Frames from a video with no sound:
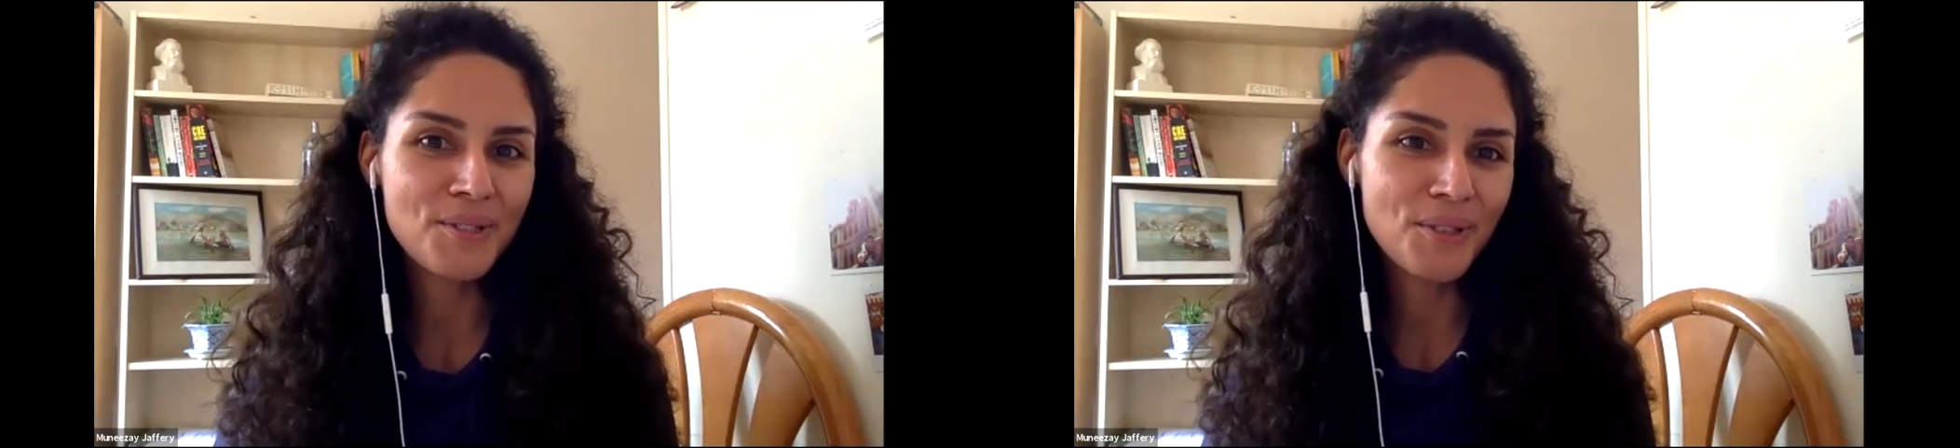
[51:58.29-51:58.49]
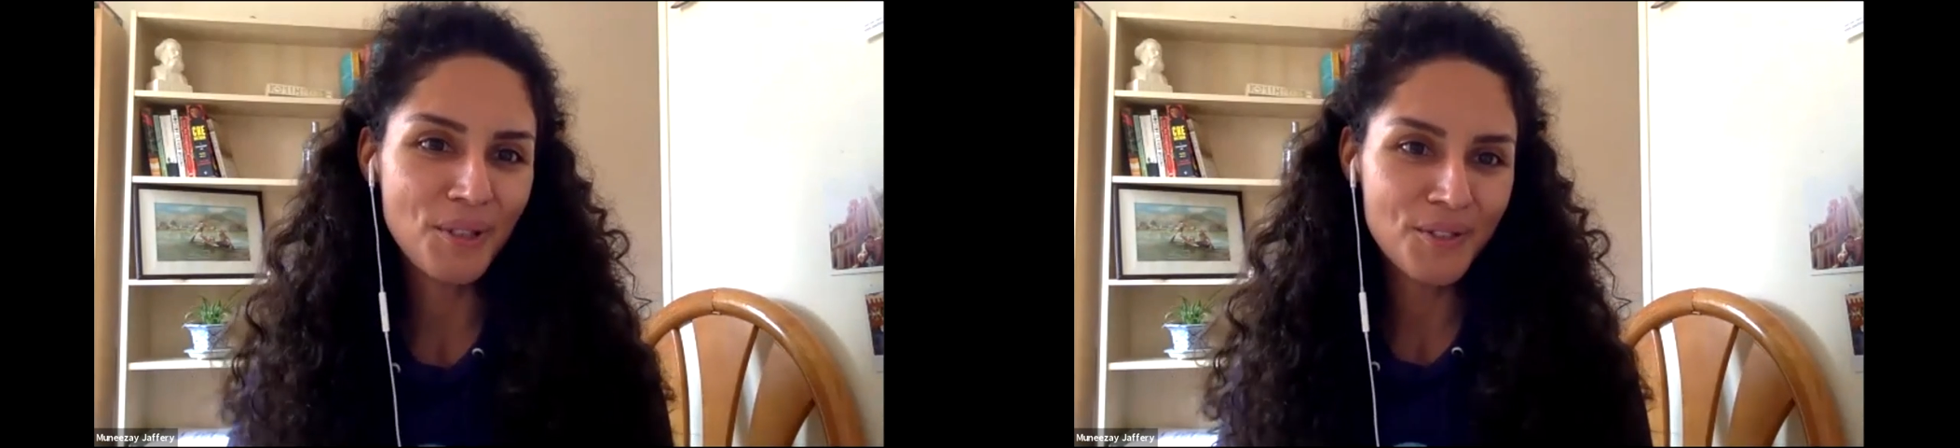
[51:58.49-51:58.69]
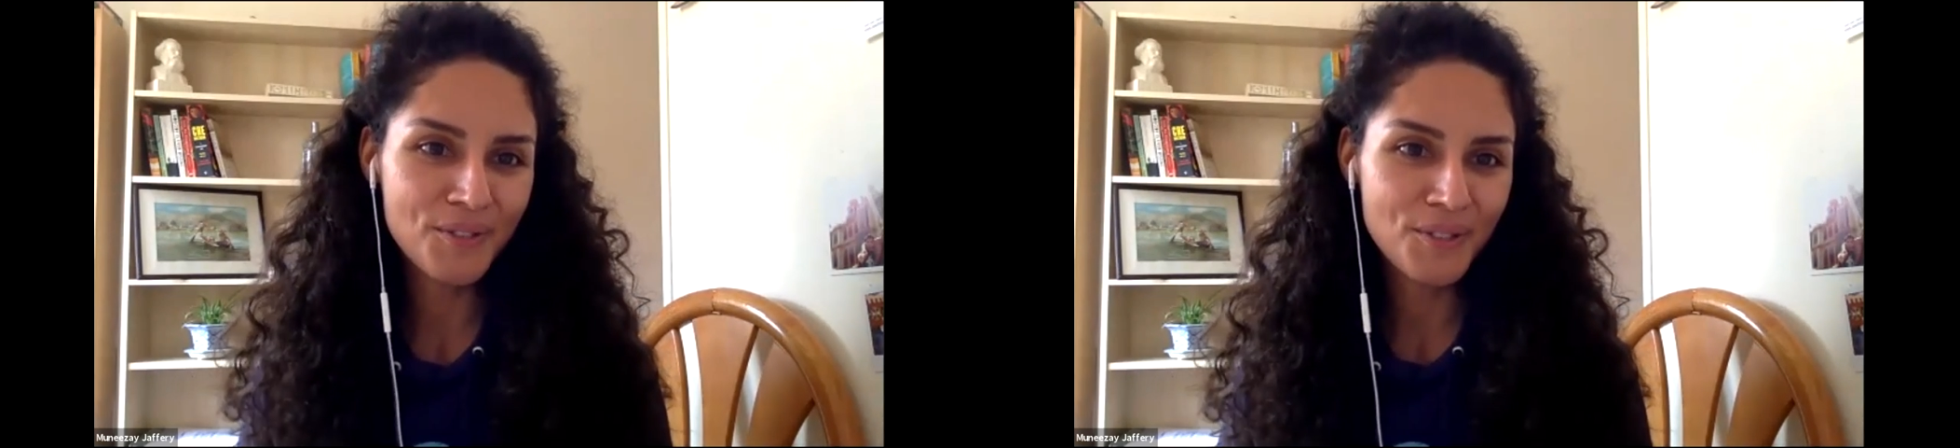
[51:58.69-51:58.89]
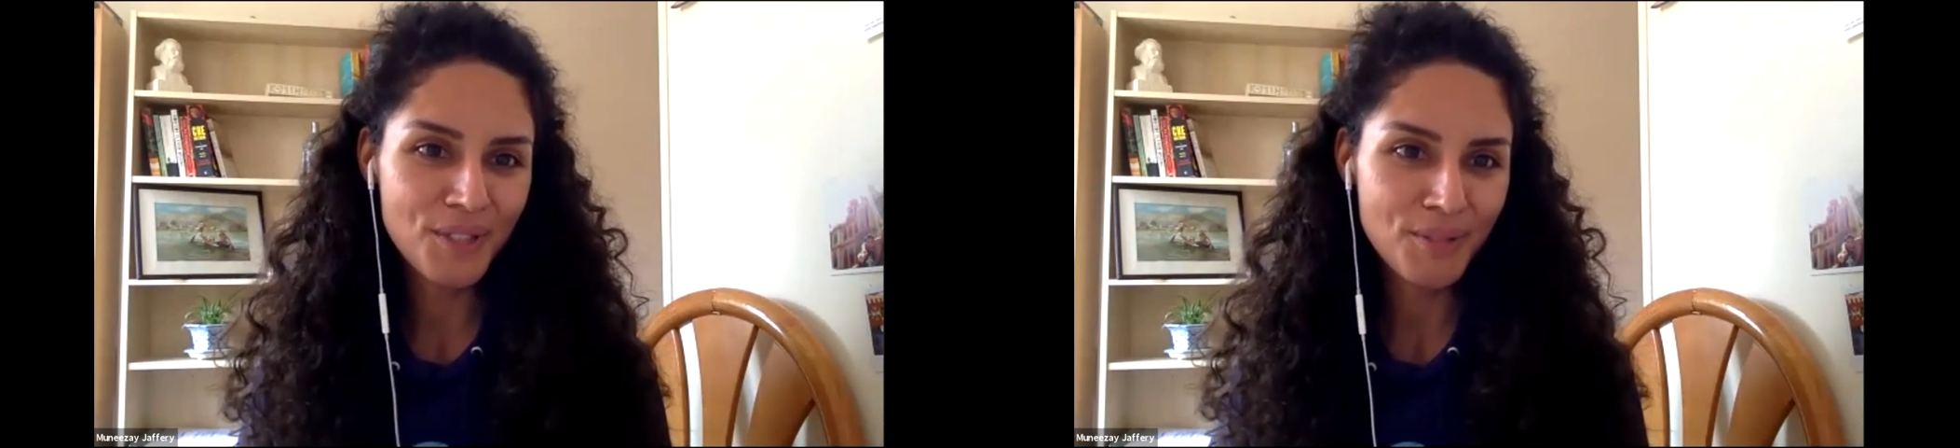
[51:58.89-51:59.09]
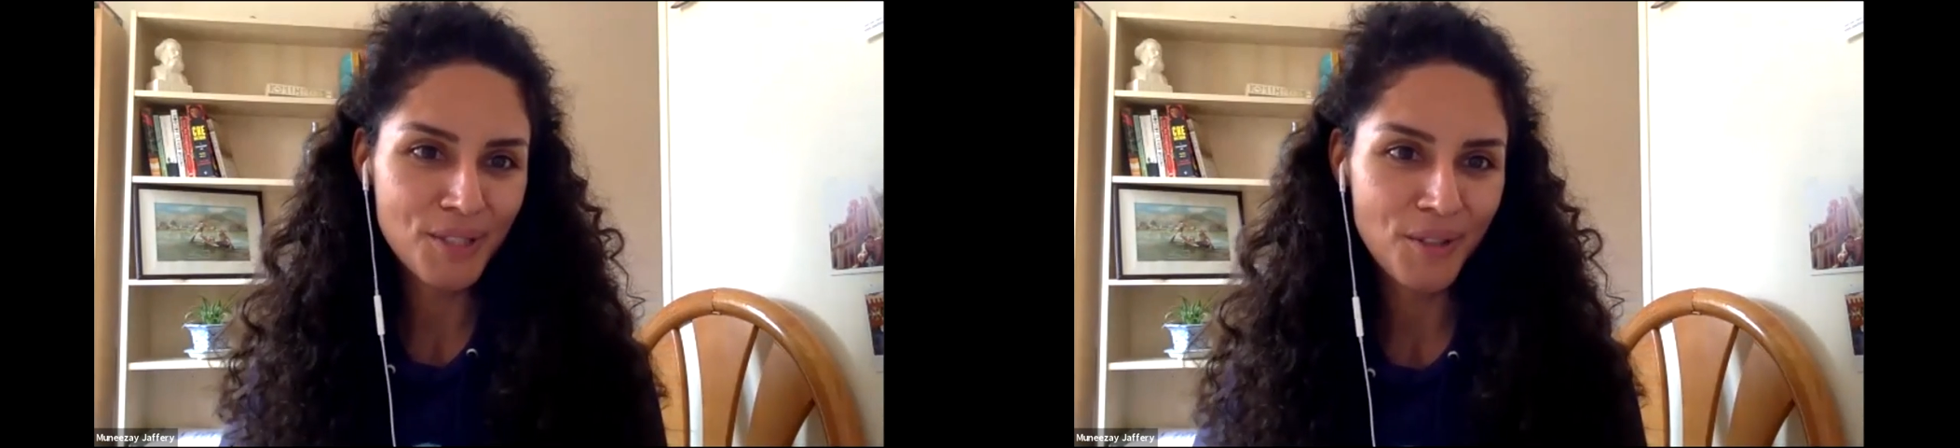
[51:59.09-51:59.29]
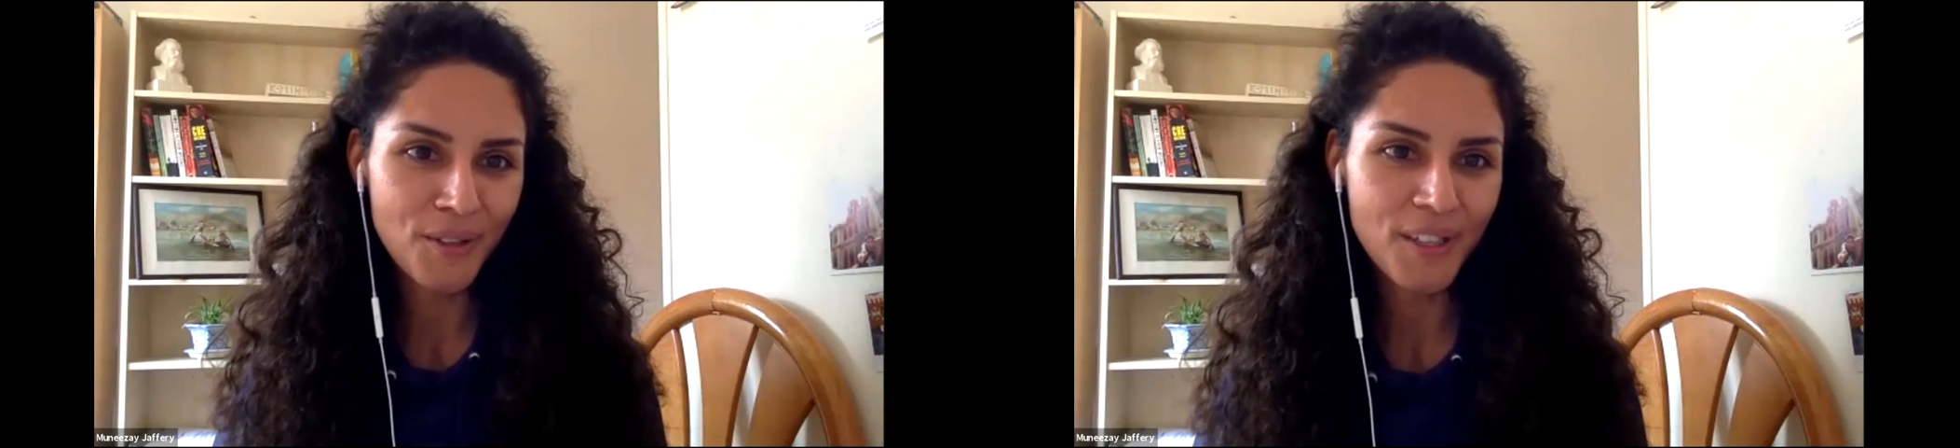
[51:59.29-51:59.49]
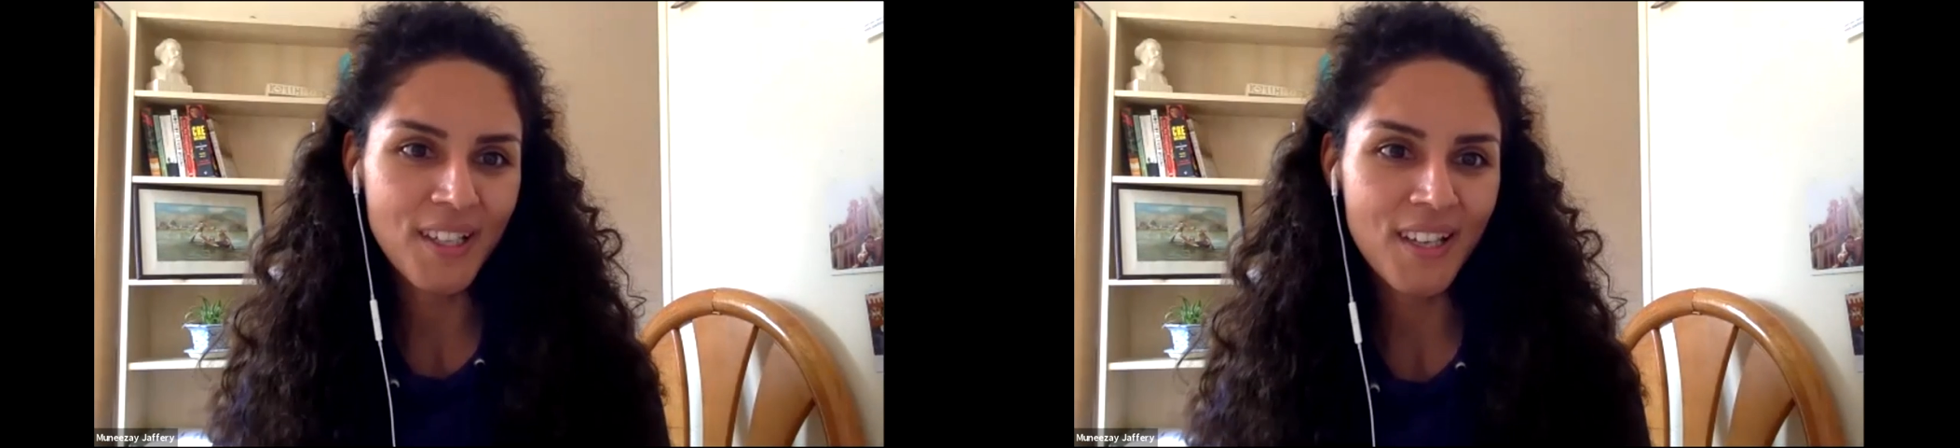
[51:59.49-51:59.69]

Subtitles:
you all the food that we're growing,